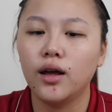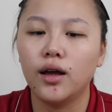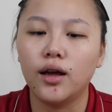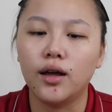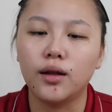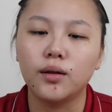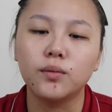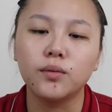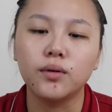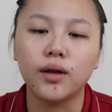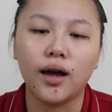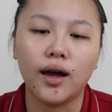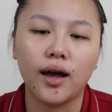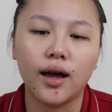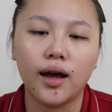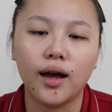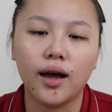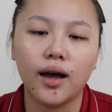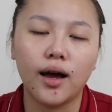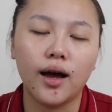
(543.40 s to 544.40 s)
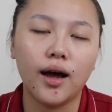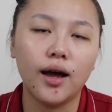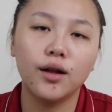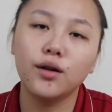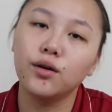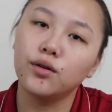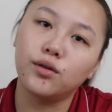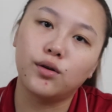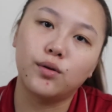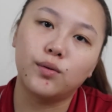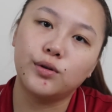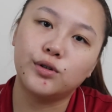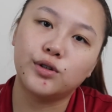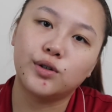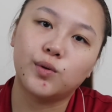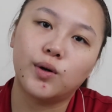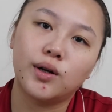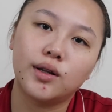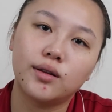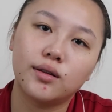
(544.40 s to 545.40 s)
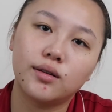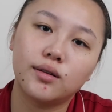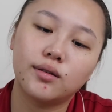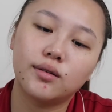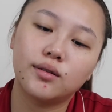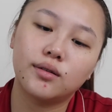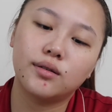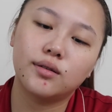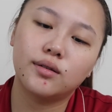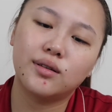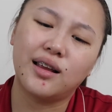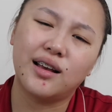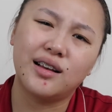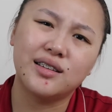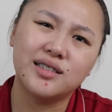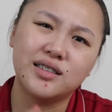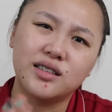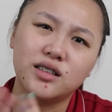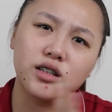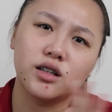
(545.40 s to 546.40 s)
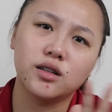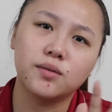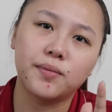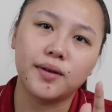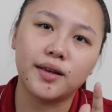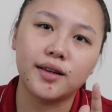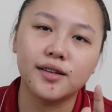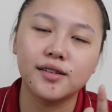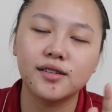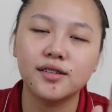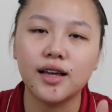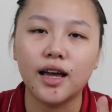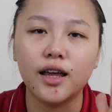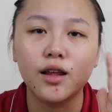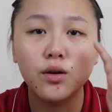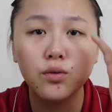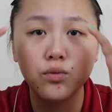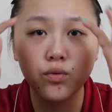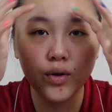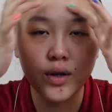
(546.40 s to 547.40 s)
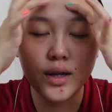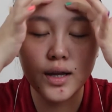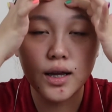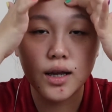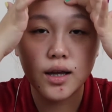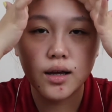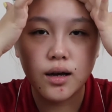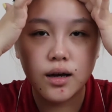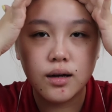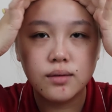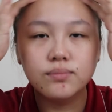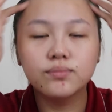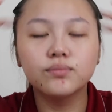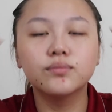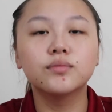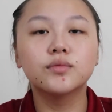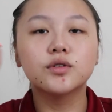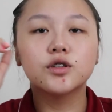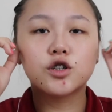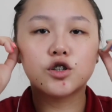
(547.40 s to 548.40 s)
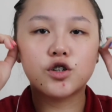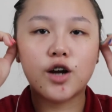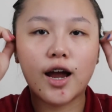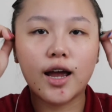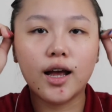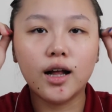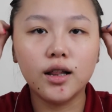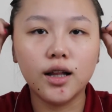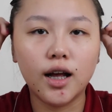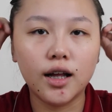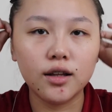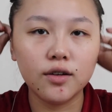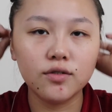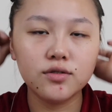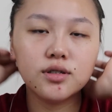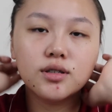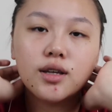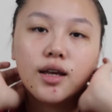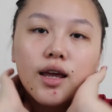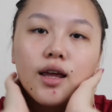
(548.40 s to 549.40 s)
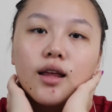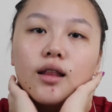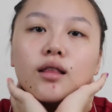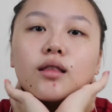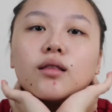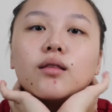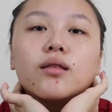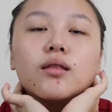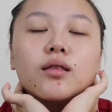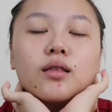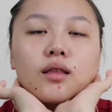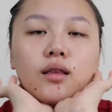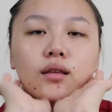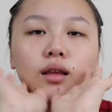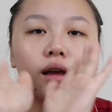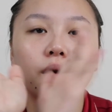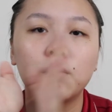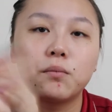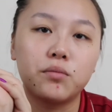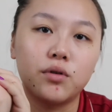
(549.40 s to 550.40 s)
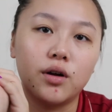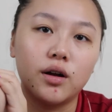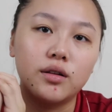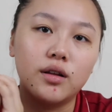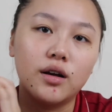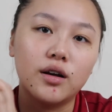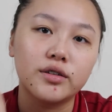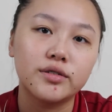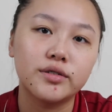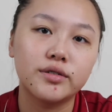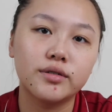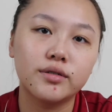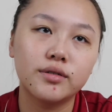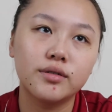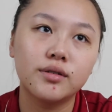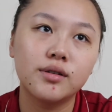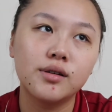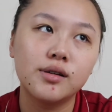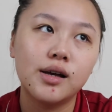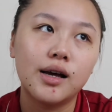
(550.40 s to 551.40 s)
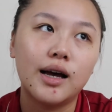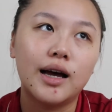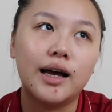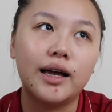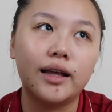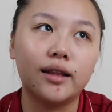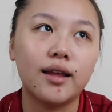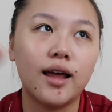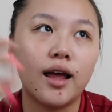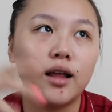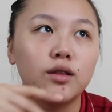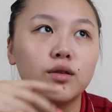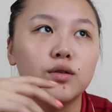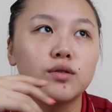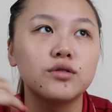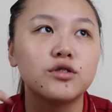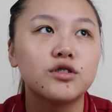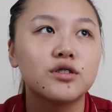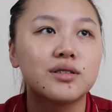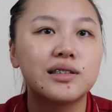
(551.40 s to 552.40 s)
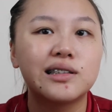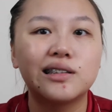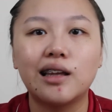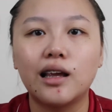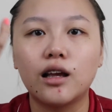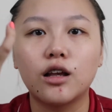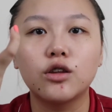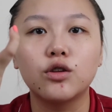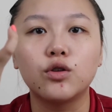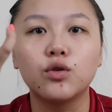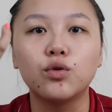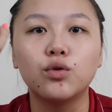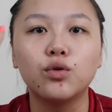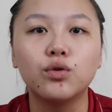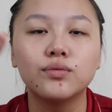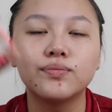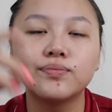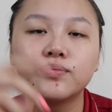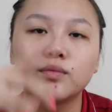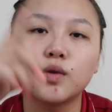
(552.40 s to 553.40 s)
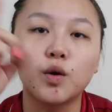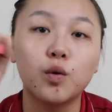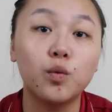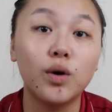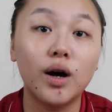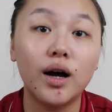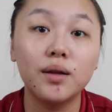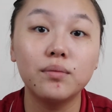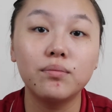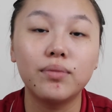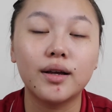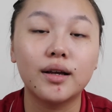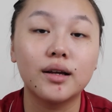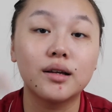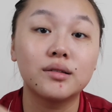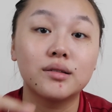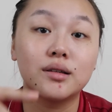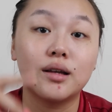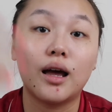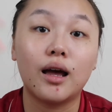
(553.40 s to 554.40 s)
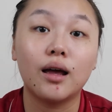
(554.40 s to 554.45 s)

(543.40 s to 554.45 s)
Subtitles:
and I don't know which one else is good because I don't really try a lot of skin products. I tend to just stick to one because